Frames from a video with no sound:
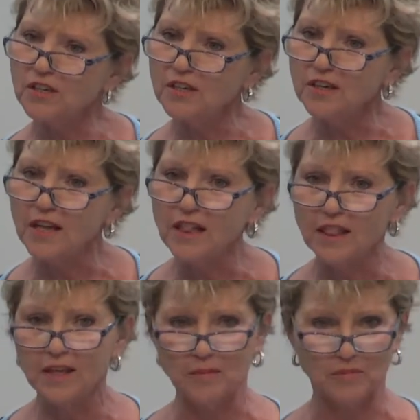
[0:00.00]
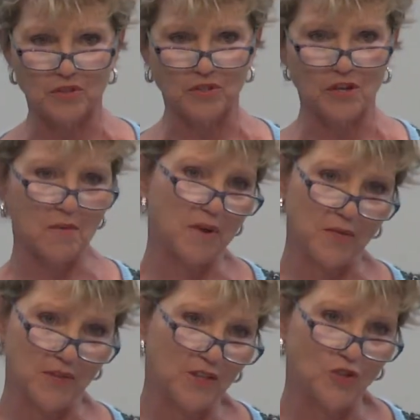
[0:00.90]
a glimpse
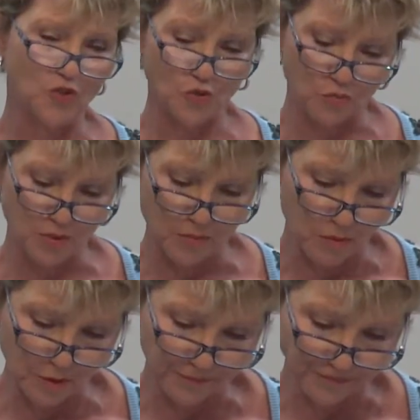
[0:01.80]
about these two people.